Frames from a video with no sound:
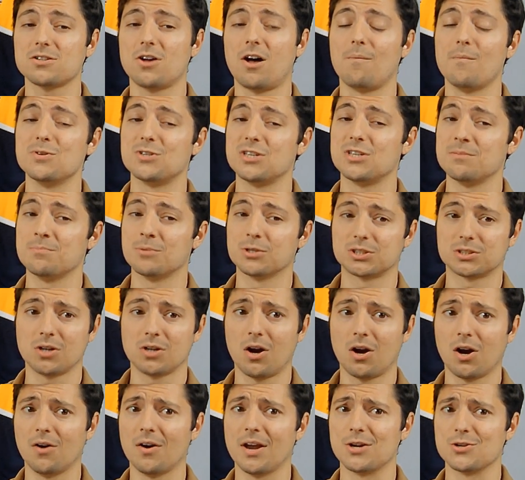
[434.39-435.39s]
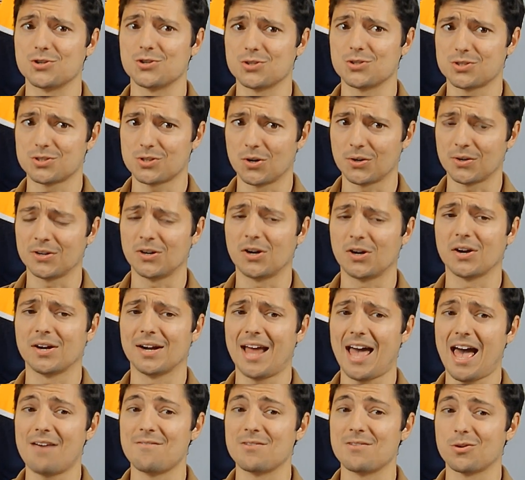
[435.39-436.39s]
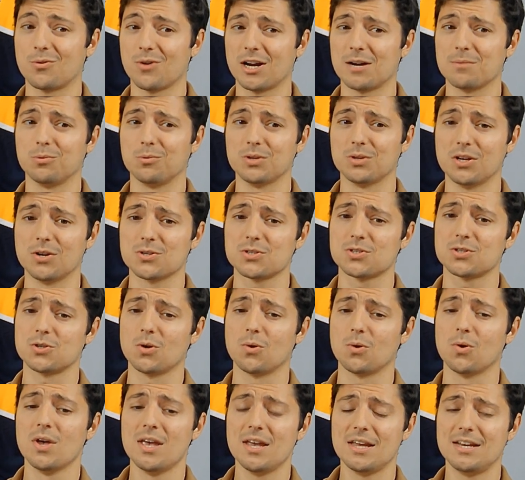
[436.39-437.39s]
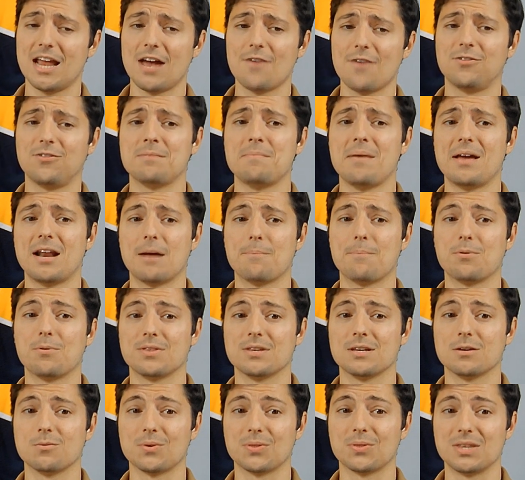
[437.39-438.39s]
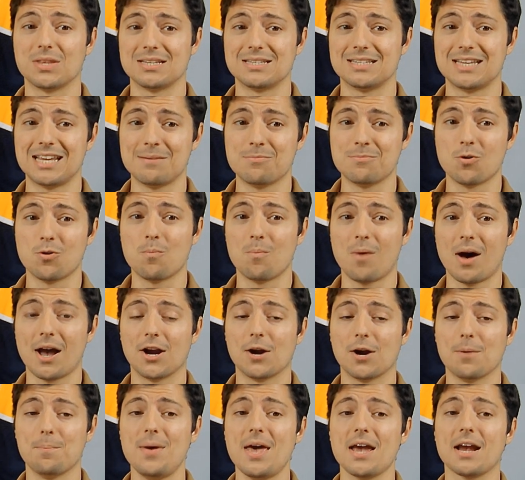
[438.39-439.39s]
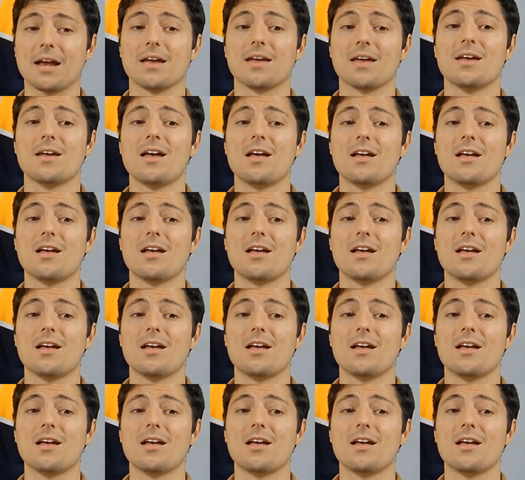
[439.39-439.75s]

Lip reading: Obviously, Makar and Shesterkin are going to have incredible years, so definitely made up with it with the Timo Meier pick.